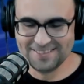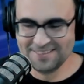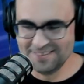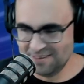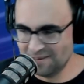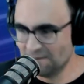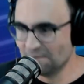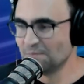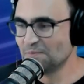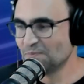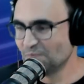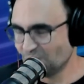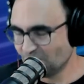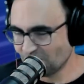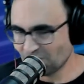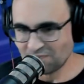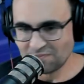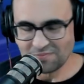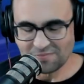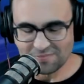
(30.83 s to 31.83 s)
The
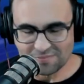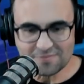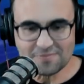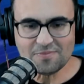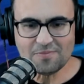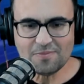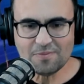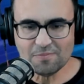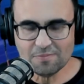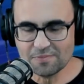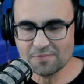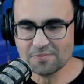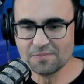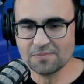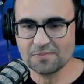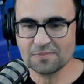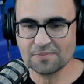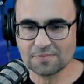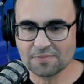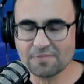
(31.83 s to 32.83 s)
ROS
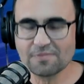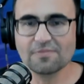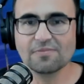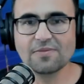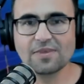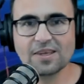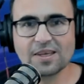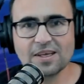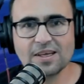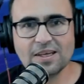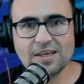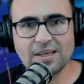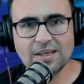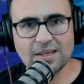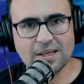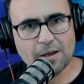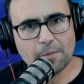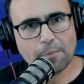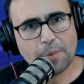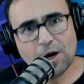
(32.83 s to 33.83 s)
Developers
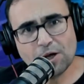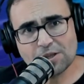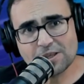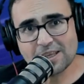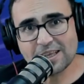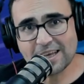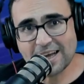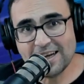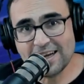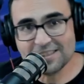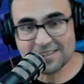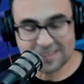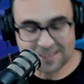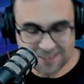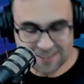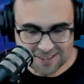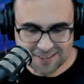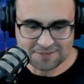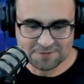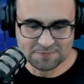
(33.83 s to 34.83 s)

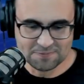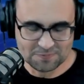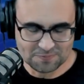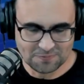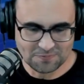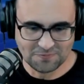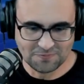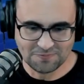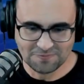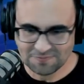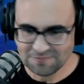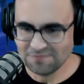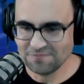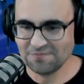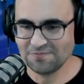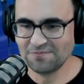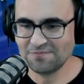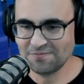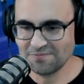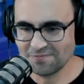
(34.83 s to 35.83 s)
Podcast, the ROS
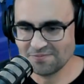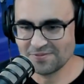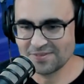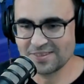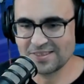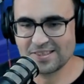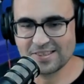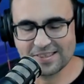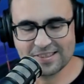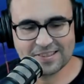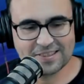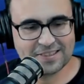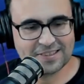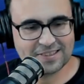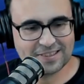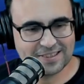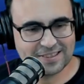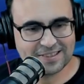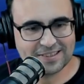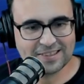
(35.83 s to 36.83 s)

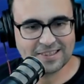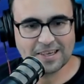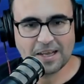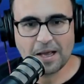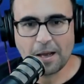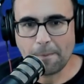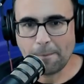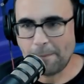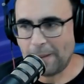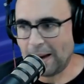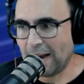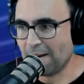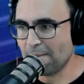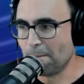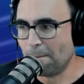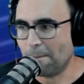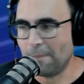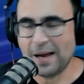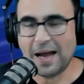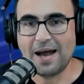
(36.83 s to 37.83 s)
Developers. Bow,
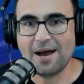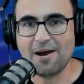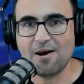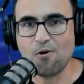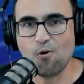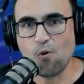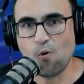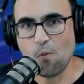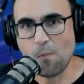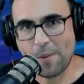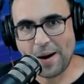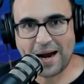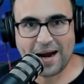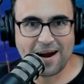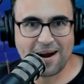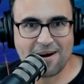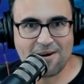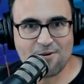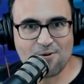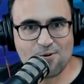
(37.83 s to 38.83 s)
bow, bow.
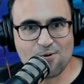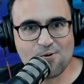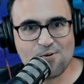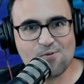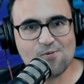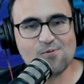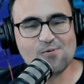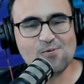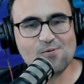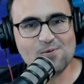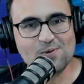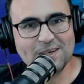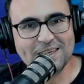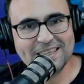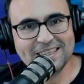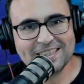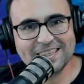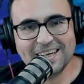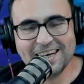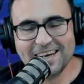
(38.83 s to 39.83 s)

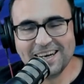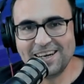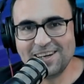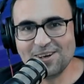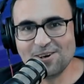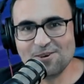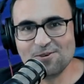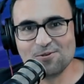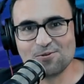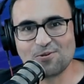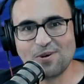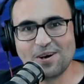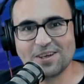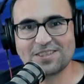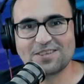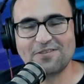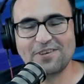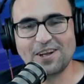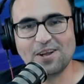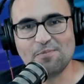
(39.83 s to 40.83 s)
Hello, ROS
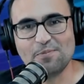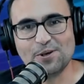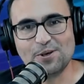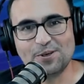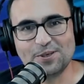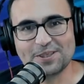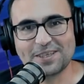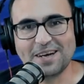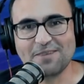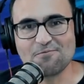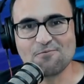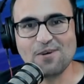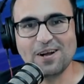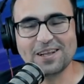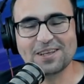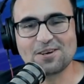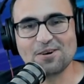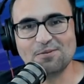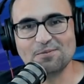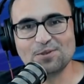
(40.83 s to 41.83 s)
developers, and
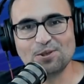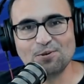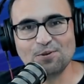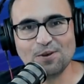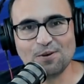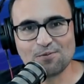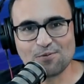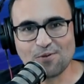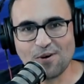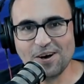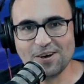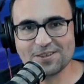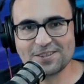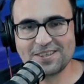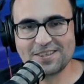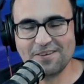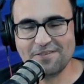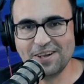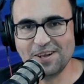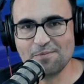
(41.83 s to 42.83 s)
welcome to the ROS
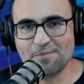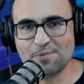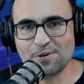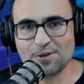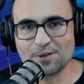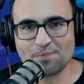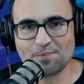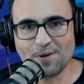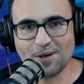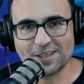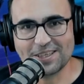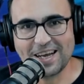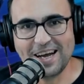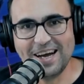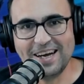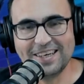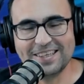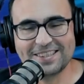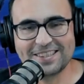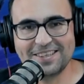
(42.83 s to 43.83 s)
Developers
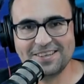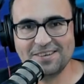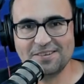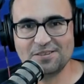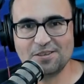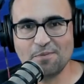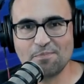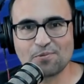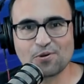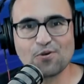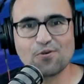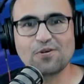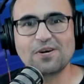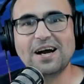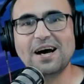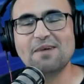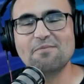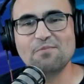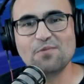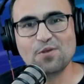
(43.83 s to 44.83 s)
Podcast, the
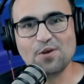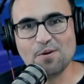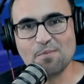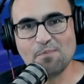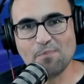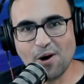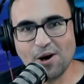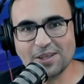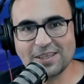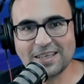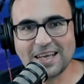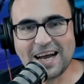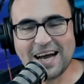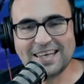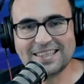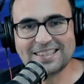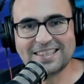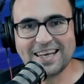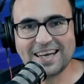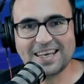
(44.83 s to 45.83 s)
program, the
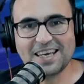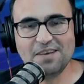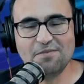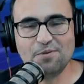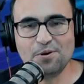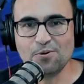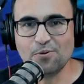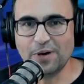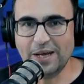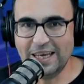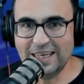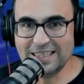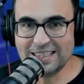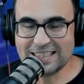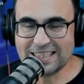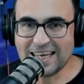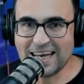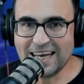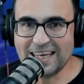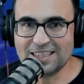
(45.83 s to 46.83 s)
podcast that gives you
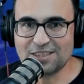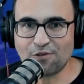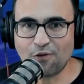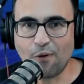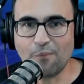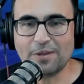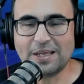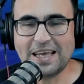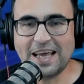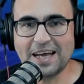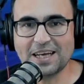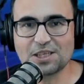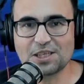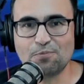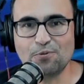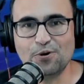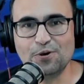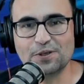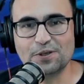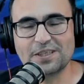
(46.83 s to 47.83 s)
insights from the
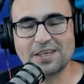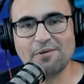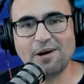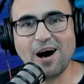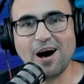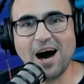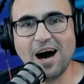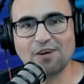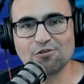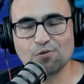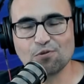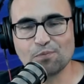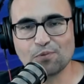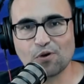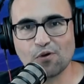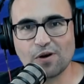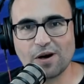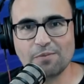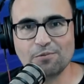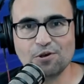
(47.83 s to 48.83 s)
experts about how to
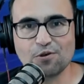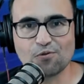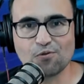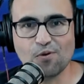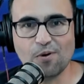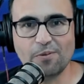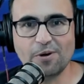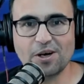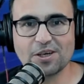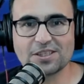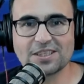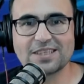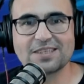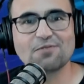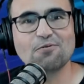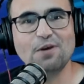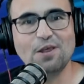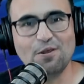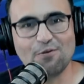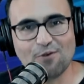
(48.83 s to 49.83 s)
program your robots
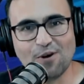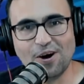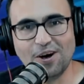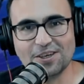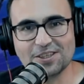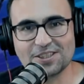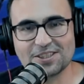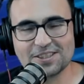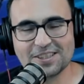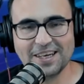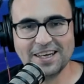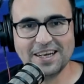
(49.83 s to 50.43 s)
with ROS.